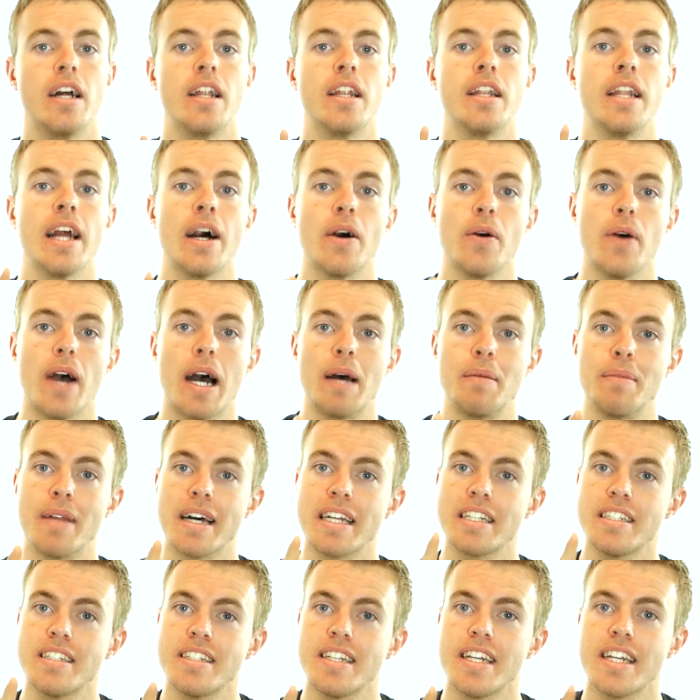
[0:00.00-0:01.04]
Now, I'm
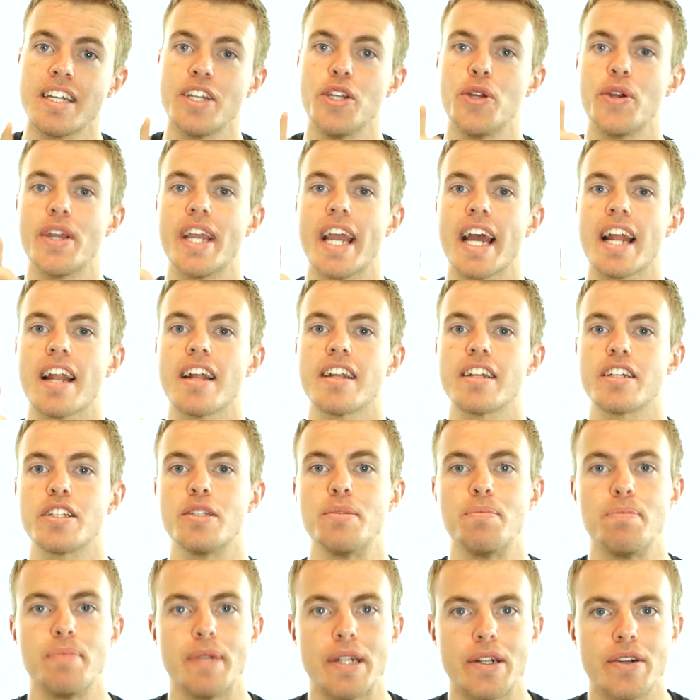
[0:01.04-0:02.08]
not saying you cannot
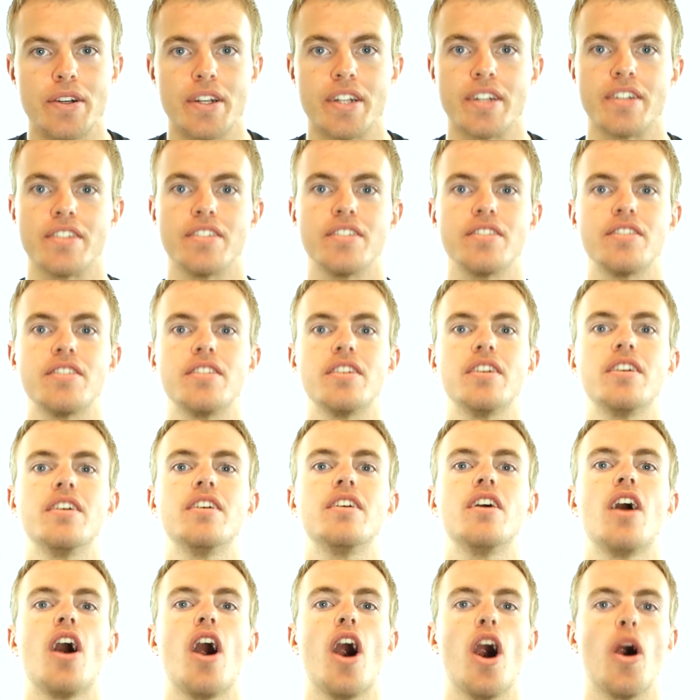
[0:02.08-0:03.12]
experience
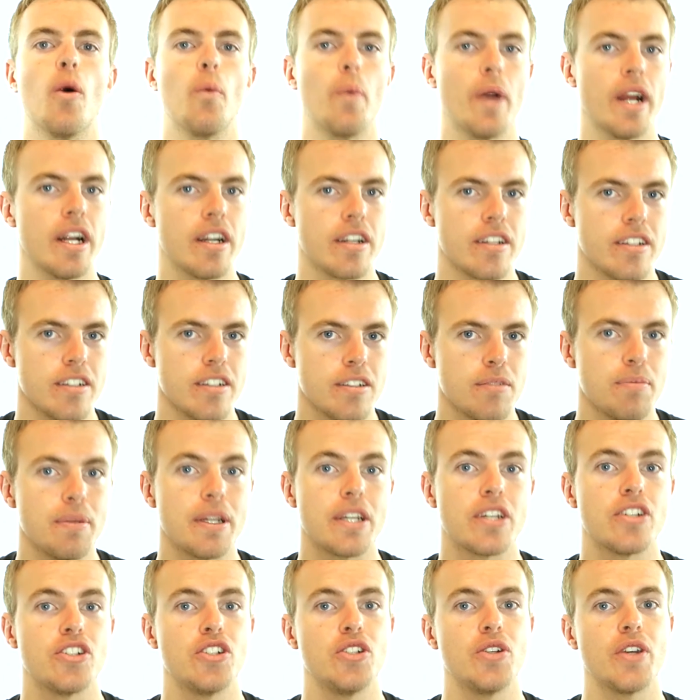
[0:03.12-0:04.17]
awareness,
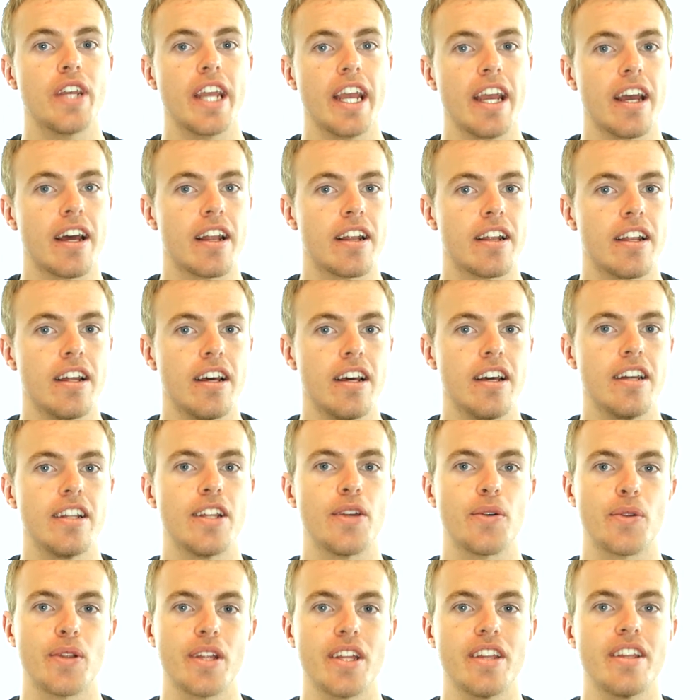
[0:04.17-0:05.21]
because you can. The
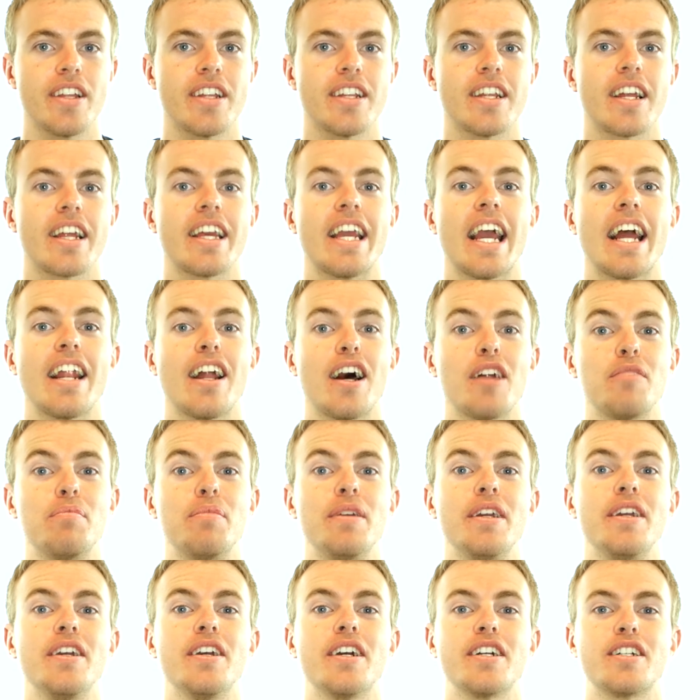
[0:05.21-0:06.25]
only thing that cannot
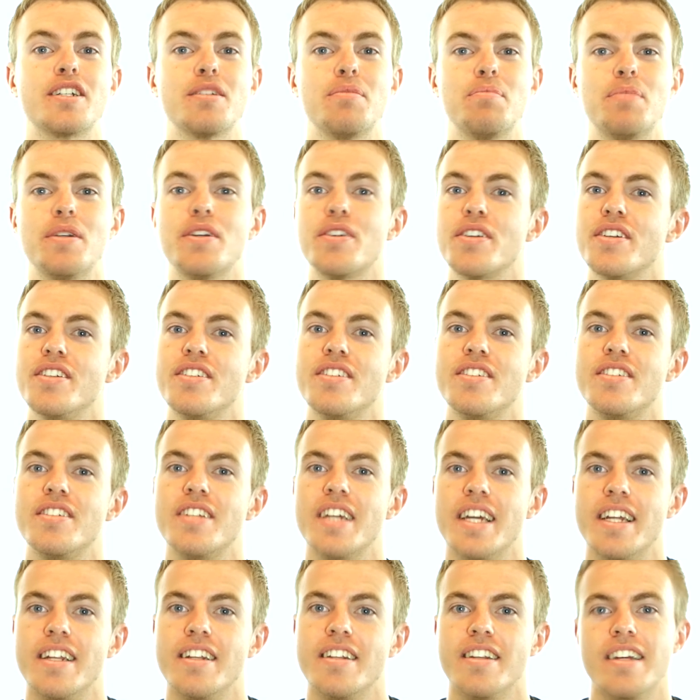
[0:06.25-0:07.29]
be experienced
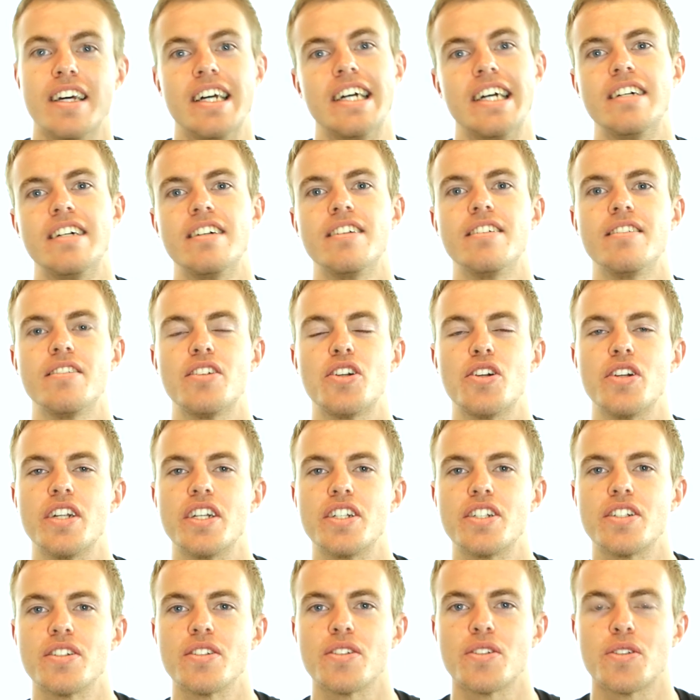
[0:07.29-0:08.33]
in
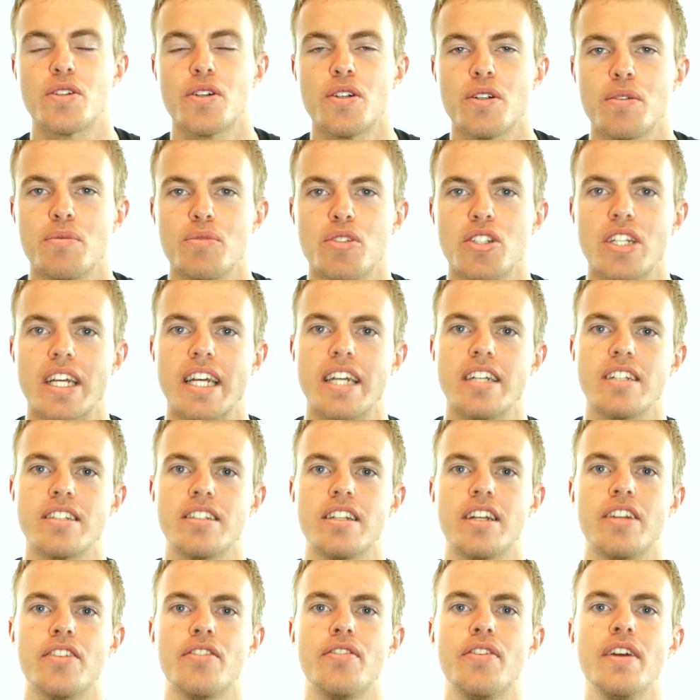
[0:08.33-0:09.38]
traditional terms is
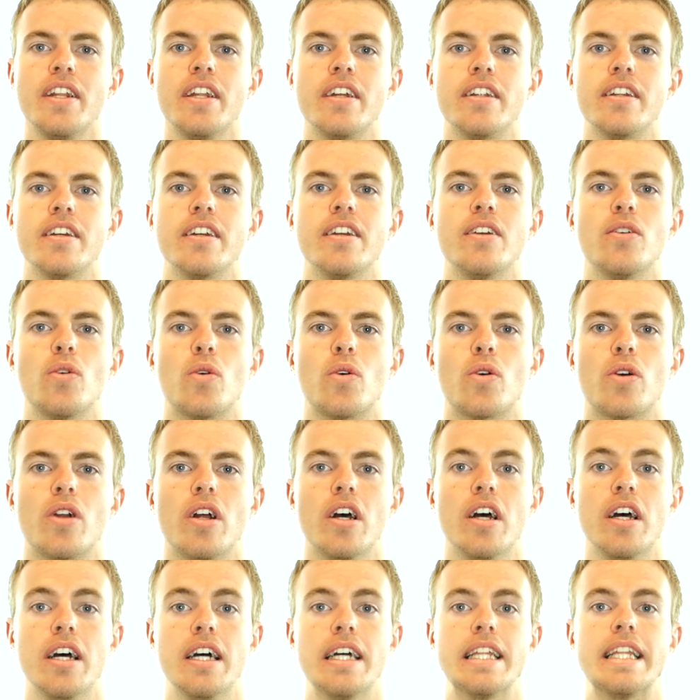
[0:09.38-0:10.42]
infinity, or
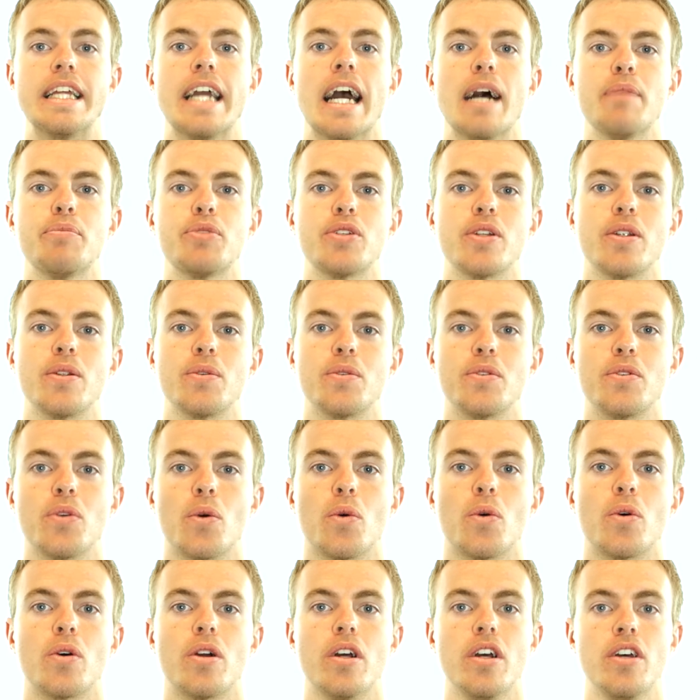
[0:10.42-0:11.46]
the absolute,
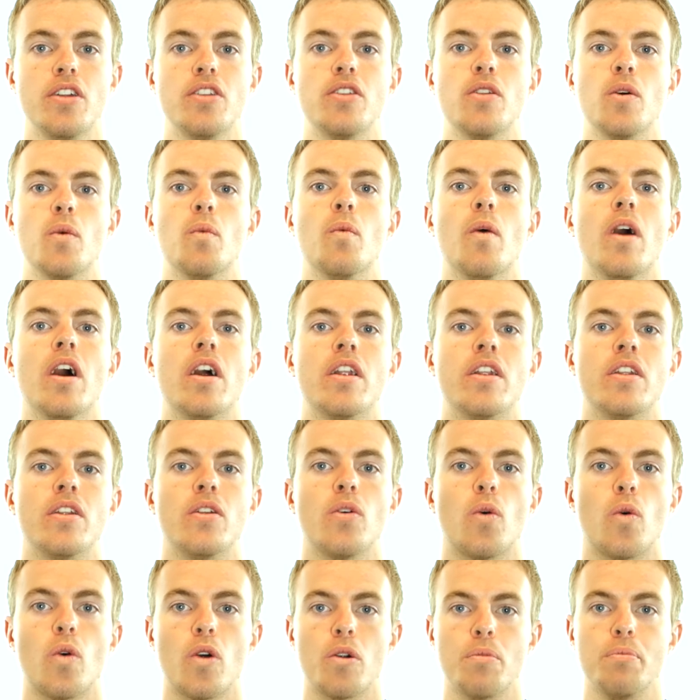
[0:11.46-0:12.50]
or the one,
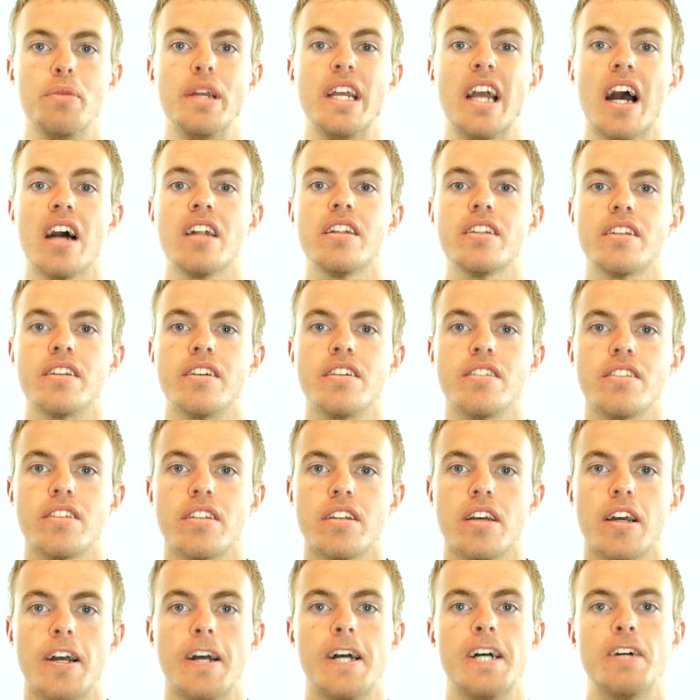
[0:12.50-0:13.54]
or beyondness,
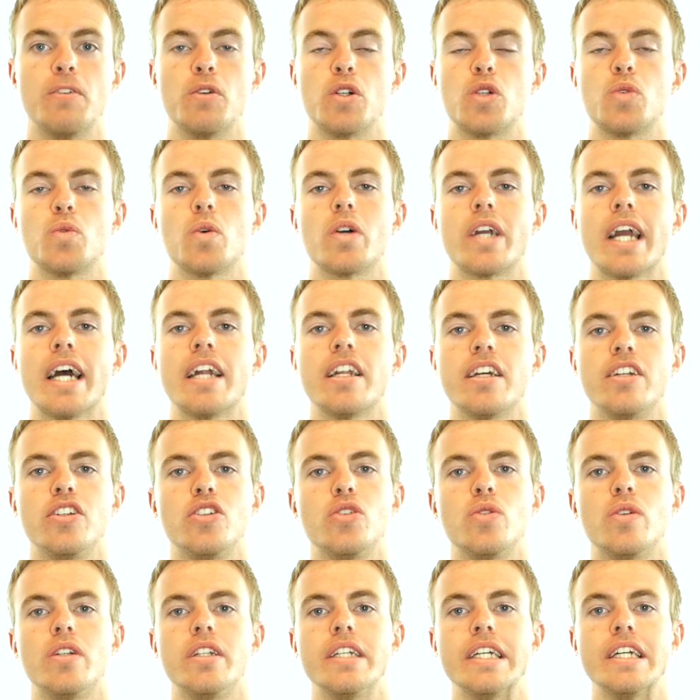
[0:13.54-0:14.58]
which we'll get
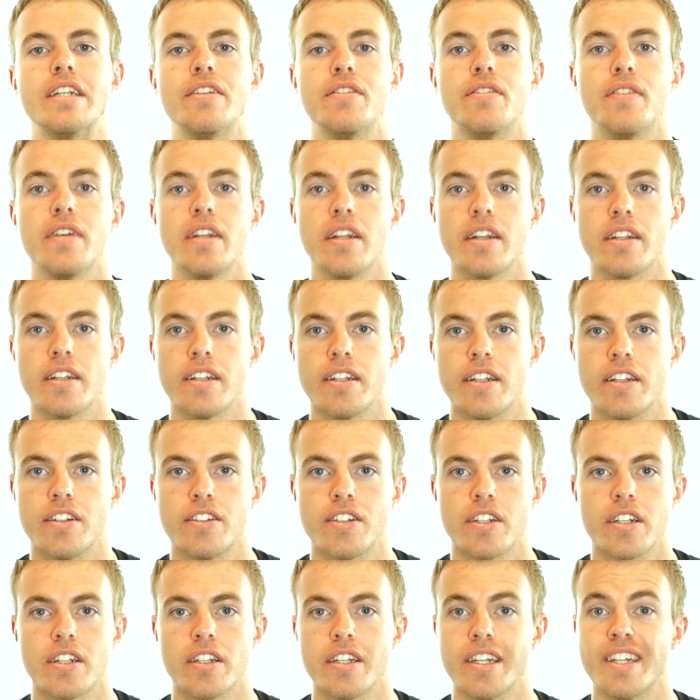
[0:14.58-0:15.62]
into in the infinity
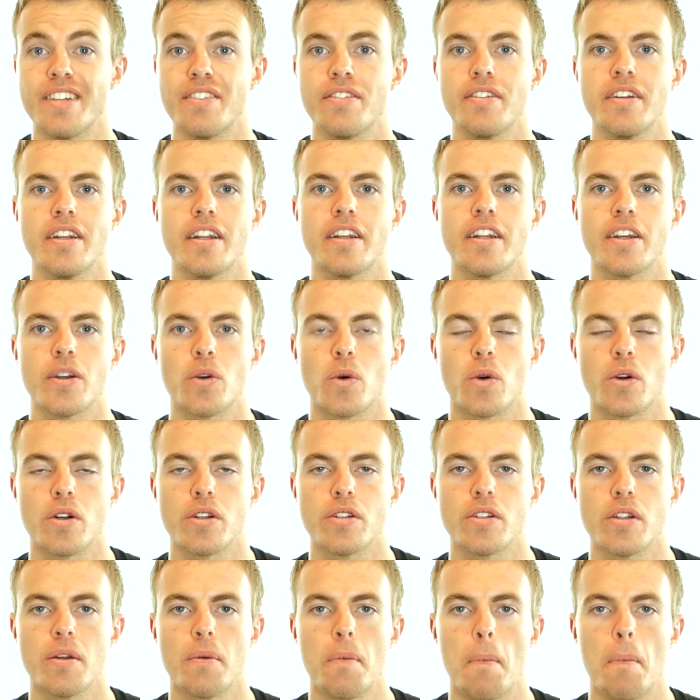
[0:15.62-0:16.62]
teaching, the infinity course.